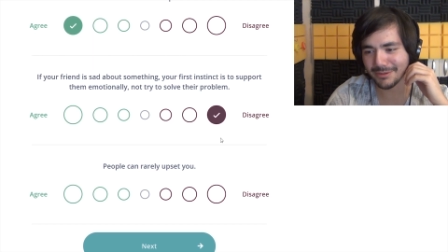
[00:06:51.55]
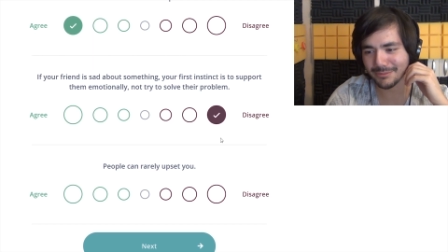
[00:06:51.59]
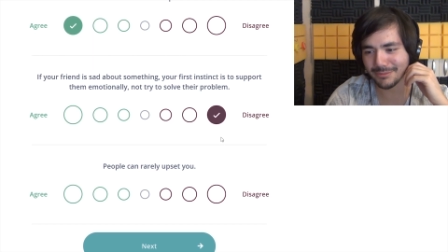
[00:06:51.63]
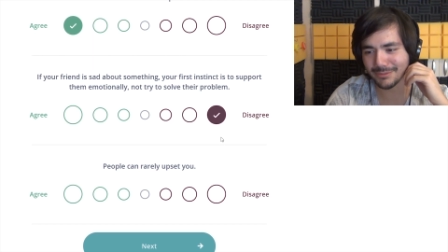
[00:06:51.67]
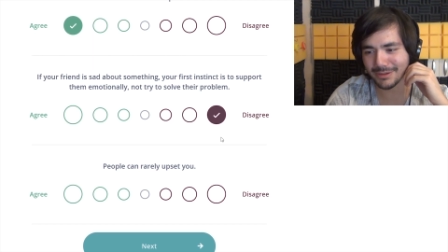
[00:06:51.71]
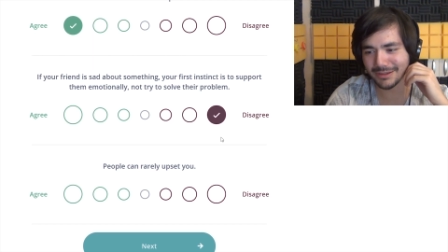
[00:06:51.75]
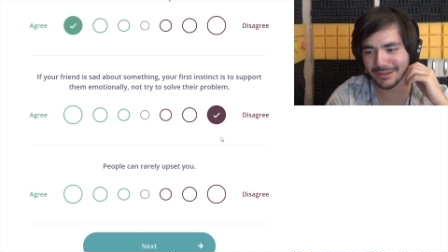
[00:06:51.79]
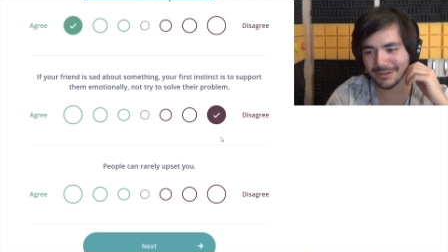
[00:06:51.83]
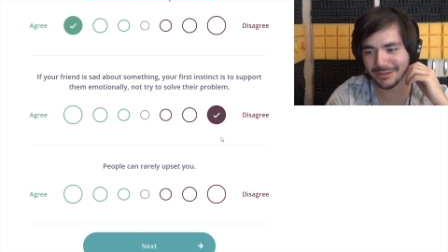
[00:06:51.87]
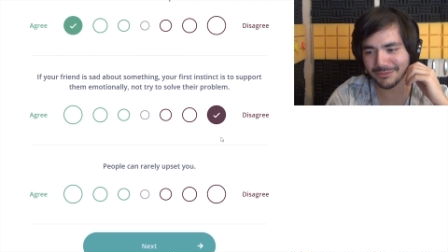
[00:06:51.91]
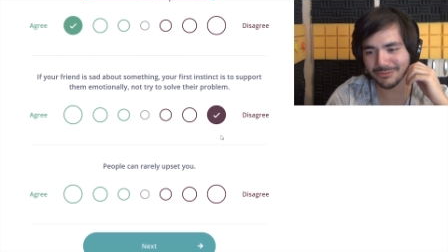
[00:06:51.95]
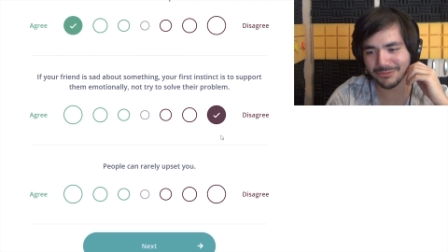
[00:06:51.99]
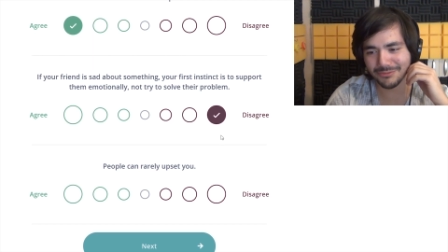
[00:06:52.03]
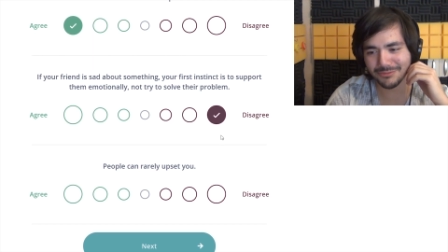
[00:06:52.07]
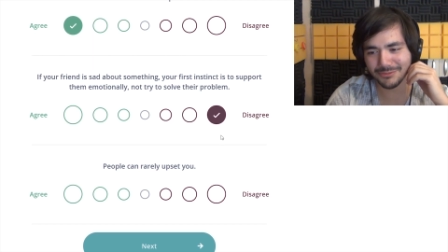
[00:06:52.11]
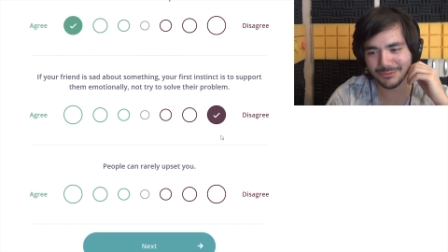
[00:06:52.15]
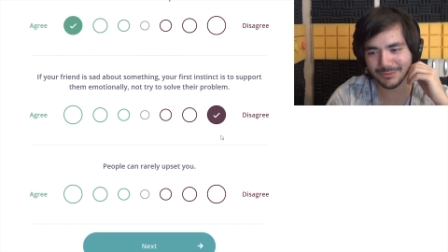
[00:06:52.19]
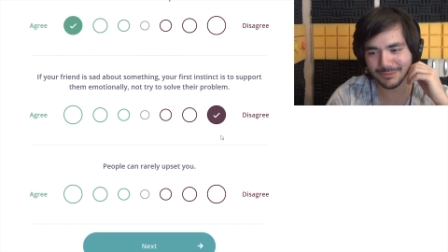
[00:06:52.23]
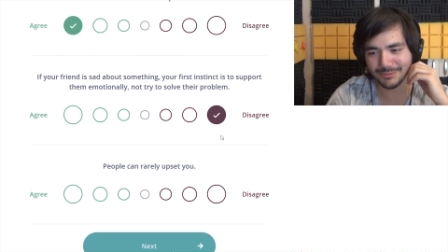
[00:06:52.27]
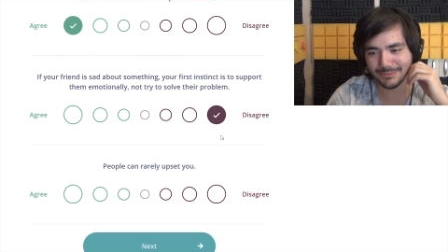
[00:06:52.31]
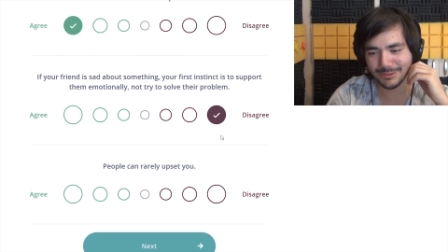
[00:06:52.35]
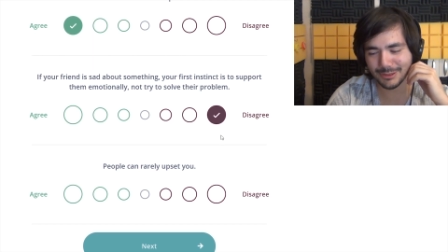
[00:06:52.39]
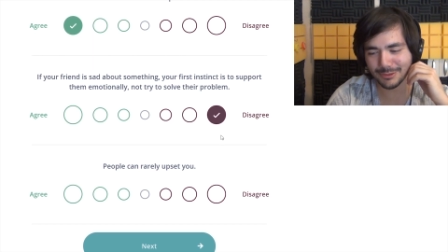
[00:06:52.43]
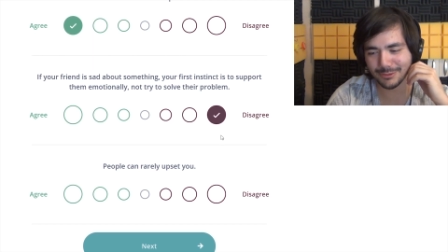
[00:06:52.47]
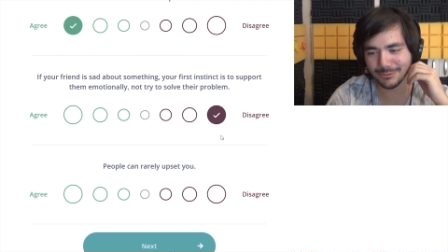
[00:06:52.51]
what if
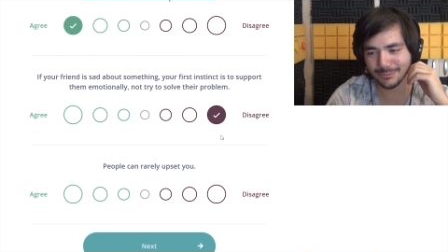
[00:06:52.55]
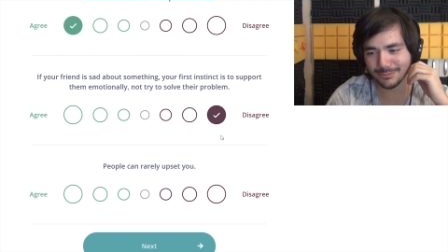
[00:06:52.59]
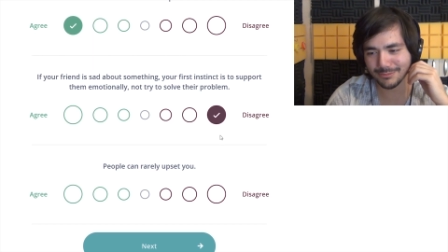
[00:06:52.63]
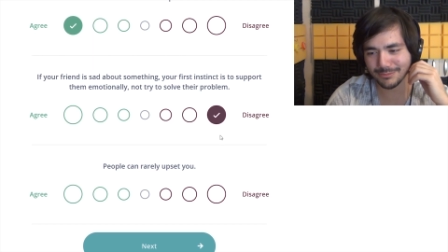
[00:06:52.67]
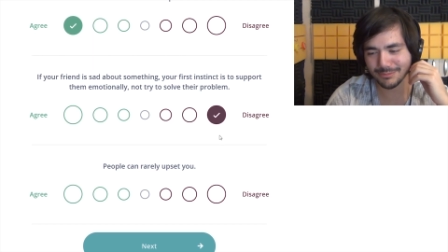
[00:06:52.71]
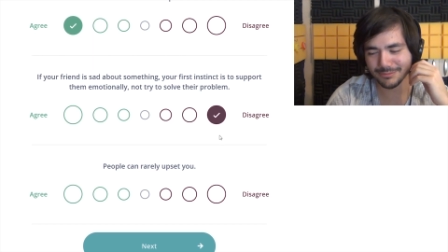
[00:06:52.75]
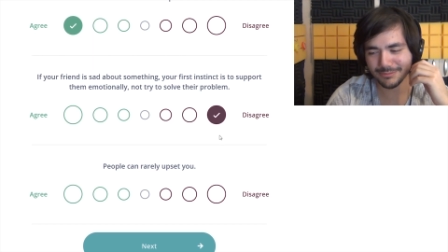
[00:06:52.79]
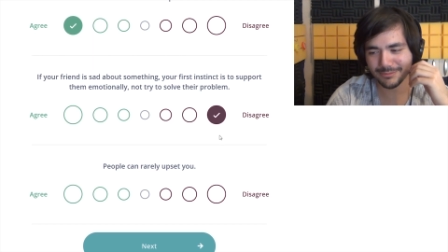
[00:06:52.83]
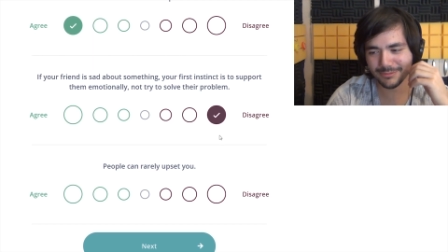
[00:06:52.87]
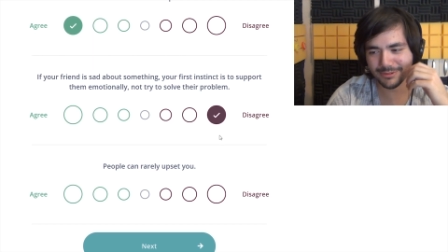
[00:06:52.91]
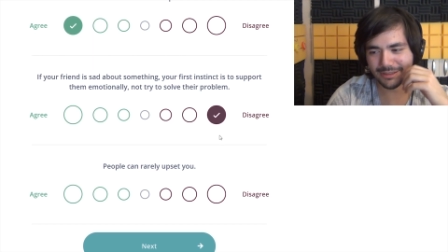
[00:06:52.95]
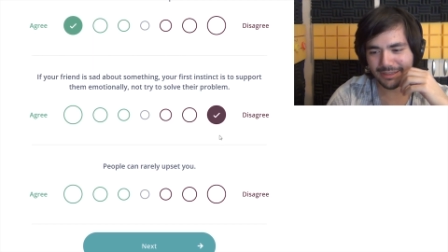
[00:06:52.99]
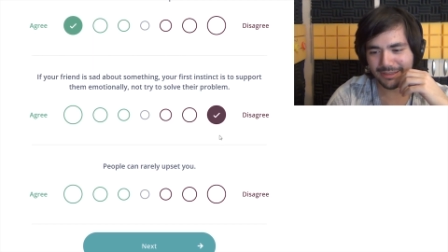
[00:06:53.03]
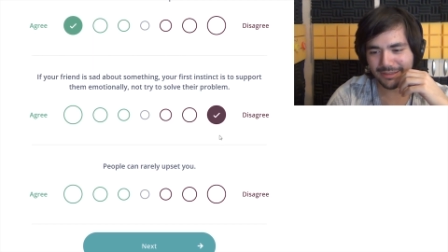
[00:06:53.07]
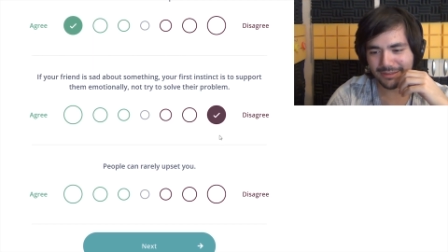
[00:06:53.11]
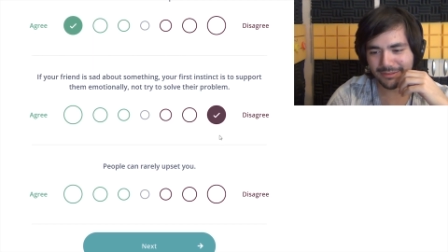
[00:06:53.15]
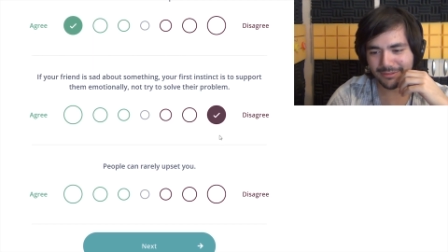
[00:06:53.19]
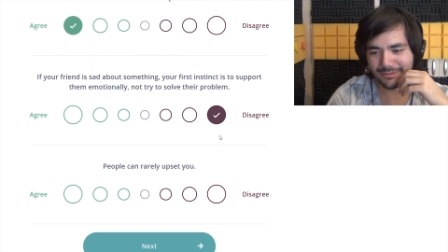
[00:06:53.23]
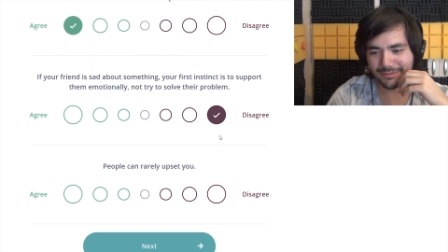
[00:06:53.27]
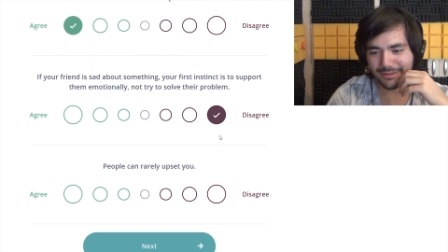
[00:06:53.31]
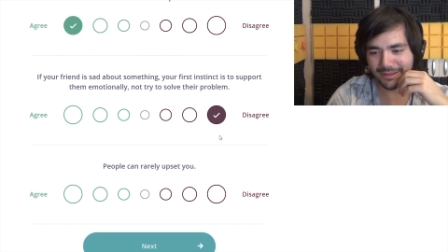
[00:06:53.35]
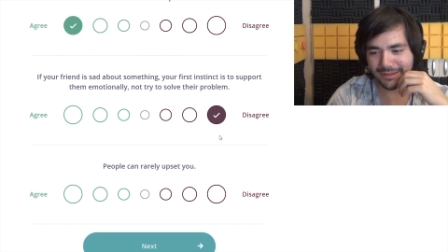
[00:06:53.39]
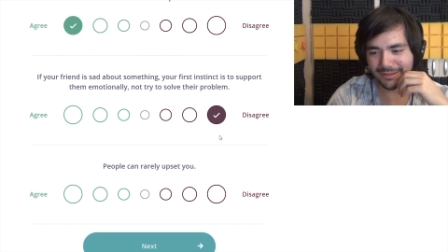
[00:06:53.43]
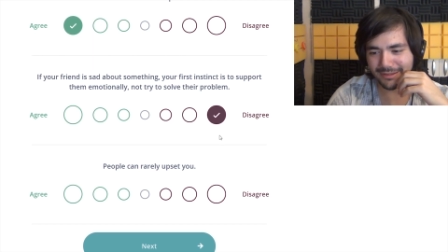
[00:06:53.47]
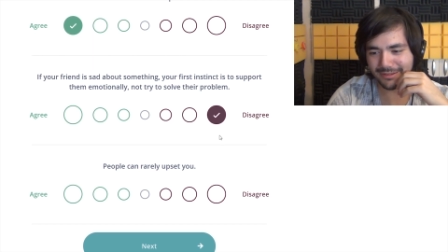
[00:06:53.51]
you did
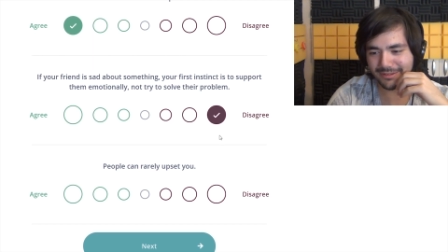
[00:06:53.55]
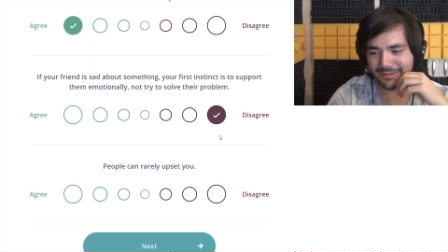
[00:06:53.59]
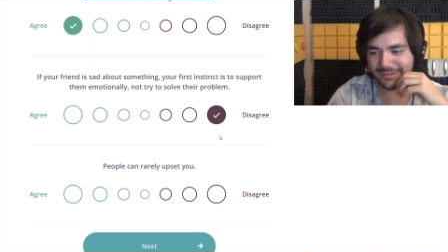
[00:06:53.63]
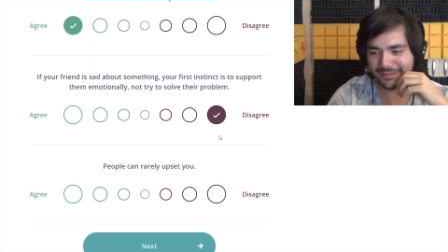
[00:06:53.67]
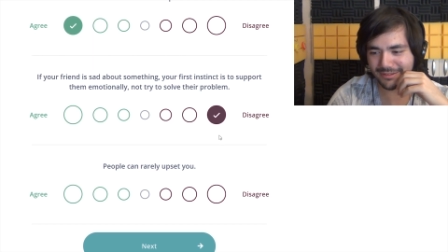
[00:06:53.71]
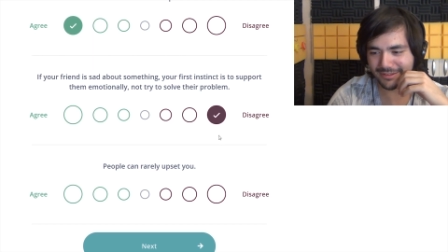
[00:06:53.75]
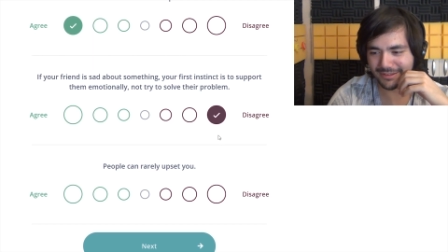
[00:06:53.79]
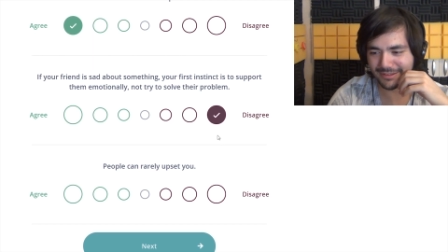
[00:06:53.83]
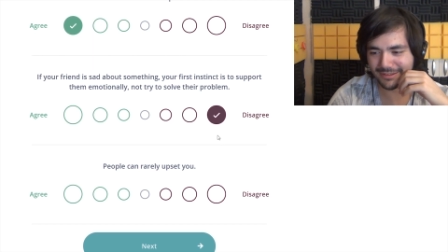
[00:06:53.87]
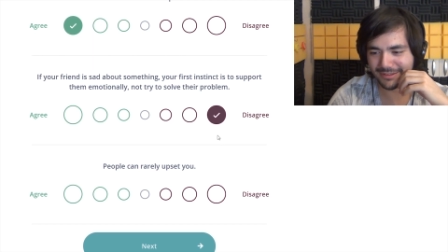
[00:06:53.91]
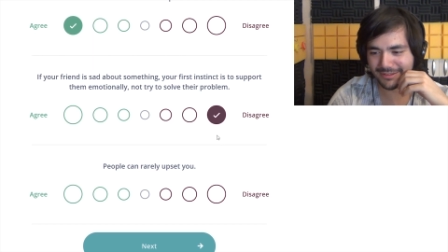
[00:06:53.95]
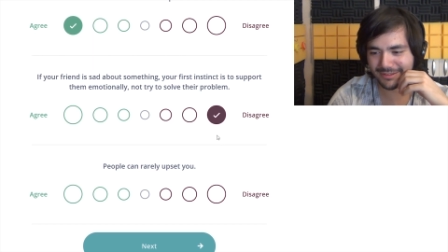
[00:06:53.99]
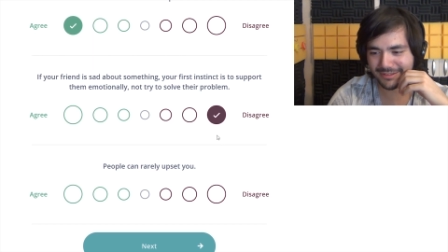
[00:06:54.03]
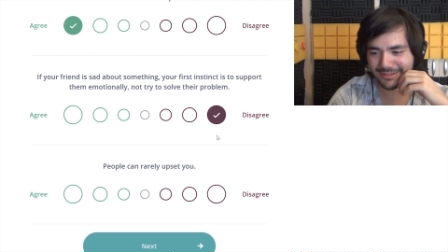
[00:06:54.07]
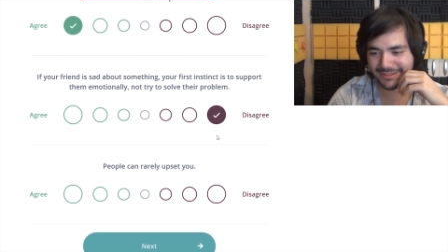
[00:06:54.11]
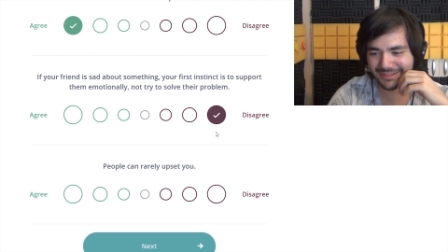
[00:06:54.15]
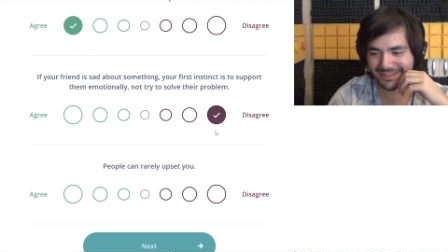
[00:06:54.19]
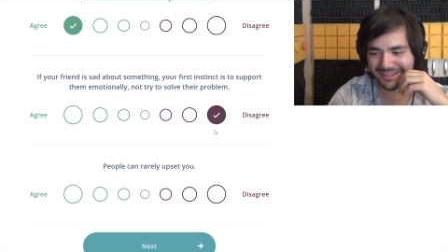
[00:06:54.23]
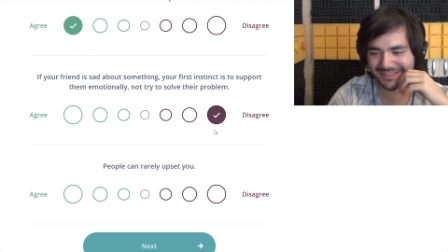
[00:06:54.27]
this? And